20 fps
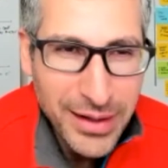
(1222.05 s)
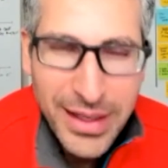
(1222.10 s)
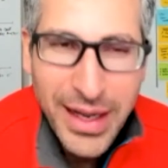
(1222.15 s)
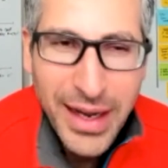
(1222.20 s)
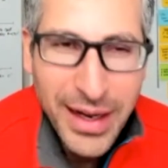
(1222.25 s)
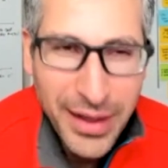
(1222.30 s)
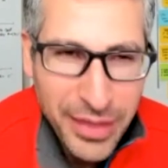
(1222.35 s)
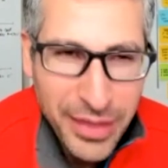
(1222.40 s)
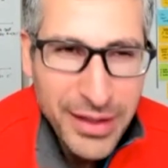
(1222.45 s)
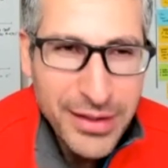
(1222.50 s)

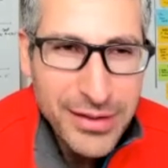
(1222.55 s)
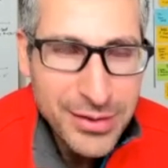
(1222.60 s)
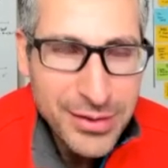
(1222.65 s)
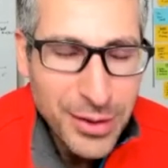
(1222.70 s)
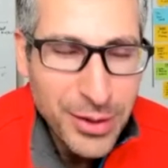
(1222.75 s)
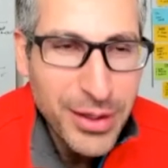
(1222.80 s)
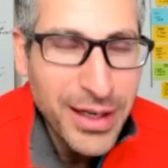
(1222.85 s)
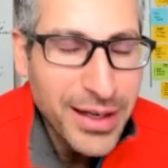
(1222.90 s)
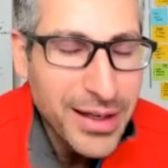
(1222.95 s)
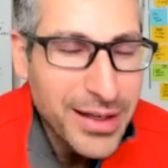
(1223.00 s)
I think so,
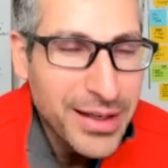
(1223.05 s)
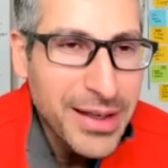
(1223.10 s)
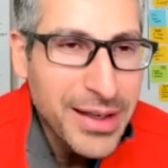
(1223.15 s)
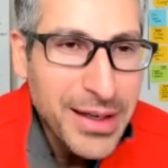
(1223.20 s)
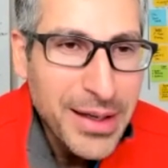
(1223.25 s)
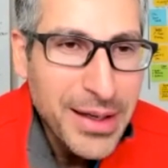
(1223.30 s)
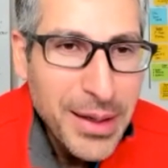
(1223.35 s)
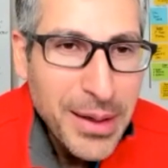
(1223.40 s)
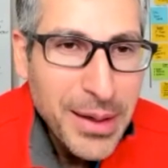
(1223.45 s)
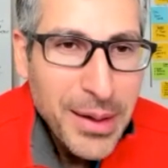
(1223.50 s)
yeah.
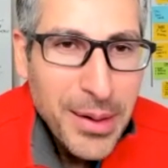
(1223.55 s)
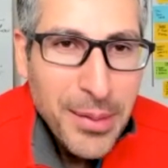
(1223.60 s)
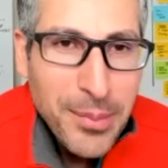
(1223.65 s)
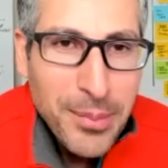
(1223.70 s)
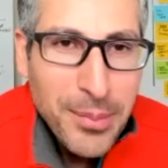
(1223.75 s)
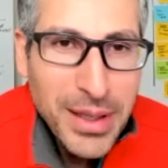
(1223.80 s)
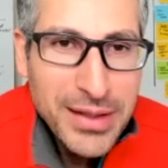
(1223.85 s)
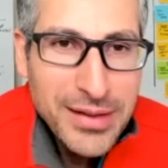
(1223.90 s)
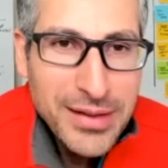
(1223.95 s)
But